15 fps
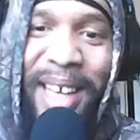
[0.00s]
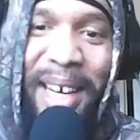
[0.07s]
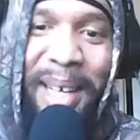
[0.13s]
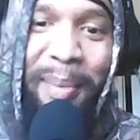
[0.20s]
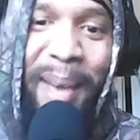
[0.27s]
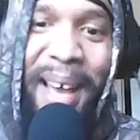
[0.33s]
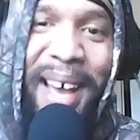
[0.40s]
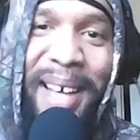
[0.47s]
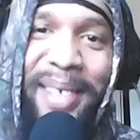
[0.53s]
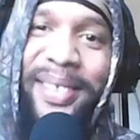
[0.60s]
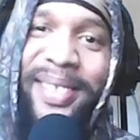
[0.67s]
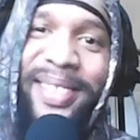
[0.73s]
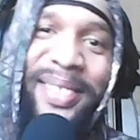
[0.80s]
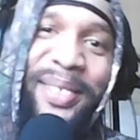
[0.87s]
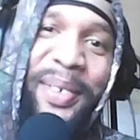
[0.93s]
She got a man?
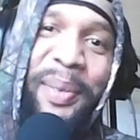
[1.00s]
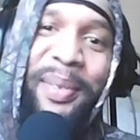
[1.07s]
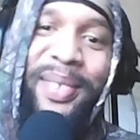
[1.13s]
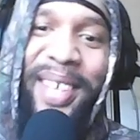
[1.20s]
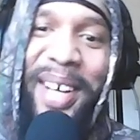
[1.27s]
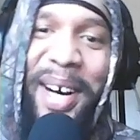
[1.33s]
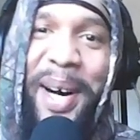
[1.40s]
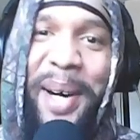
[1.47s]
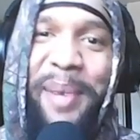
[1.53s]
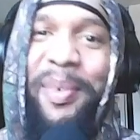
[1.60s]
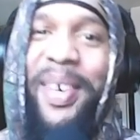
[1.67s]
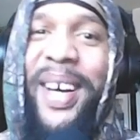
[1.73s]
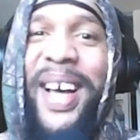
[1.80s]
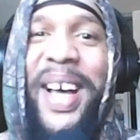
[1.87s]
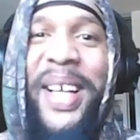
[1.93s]

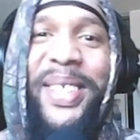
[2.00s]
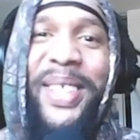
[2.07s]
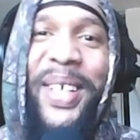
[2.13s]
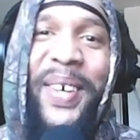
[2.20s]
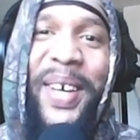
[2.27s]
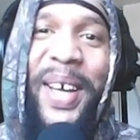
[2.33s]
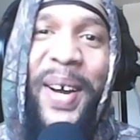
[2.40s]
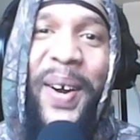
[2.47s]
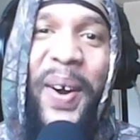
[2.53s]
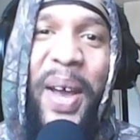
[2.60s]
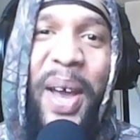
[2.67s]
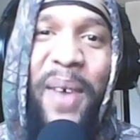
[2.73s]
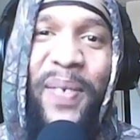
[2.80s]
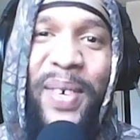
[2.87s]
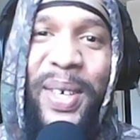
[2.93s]
Um. So here,
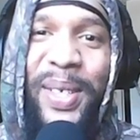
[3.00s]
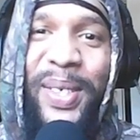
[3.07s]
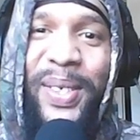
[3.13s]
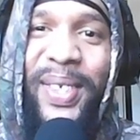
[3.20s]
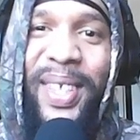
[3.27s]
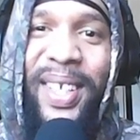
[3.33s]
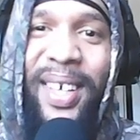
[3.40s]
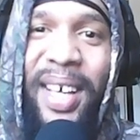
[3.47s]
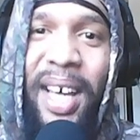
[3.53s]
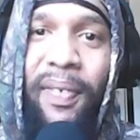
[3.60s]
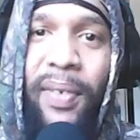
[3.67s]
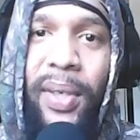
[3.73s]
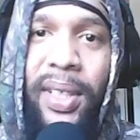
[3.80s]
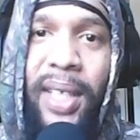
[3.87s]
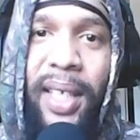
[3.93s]
if you look,
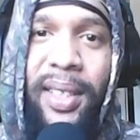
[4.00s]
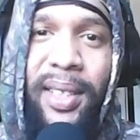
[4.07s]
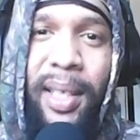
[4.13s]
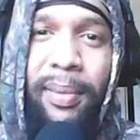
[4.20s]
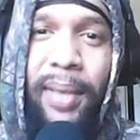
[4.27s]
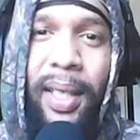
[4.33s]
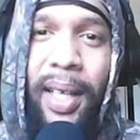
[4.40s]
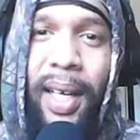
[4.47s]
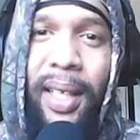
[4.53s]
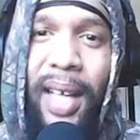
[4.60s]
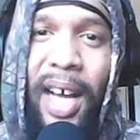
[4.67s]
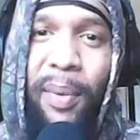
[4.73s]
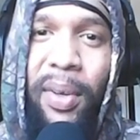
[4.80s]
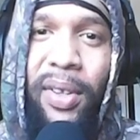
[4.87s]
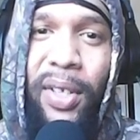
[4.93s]
if you say something like
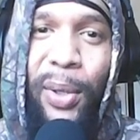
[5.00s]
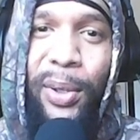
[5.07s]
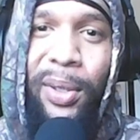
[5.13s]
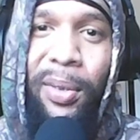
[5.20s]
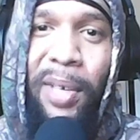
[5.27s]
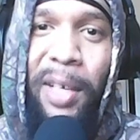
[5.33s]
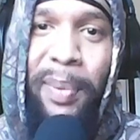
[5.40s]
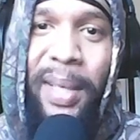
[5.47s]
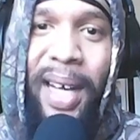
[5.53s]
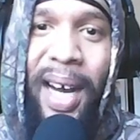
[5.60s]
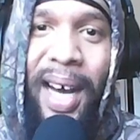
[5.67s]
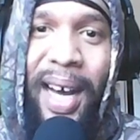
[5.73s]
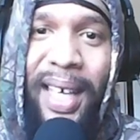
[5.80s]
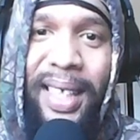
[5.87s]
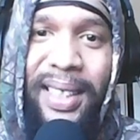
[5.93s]
that with those creepy
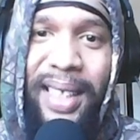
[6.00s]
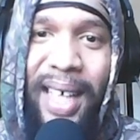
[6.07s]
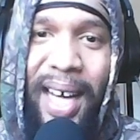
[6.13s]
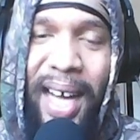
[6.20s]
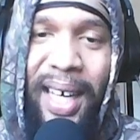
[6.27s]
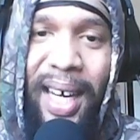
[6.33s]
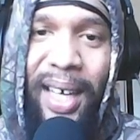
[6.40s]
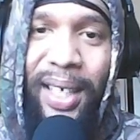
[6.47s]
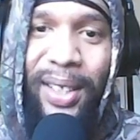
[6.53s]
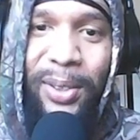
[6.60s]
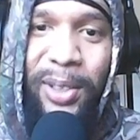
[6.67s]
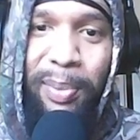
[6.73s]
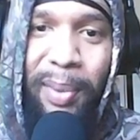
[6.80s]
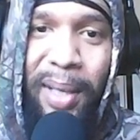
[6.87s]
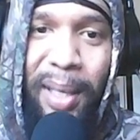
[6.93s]
guys, I got
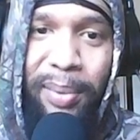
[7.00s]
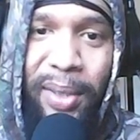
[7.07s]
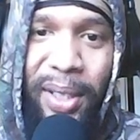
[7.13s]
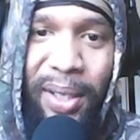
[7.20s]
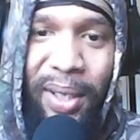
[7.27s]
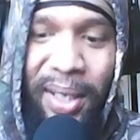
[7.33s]
goosebumps.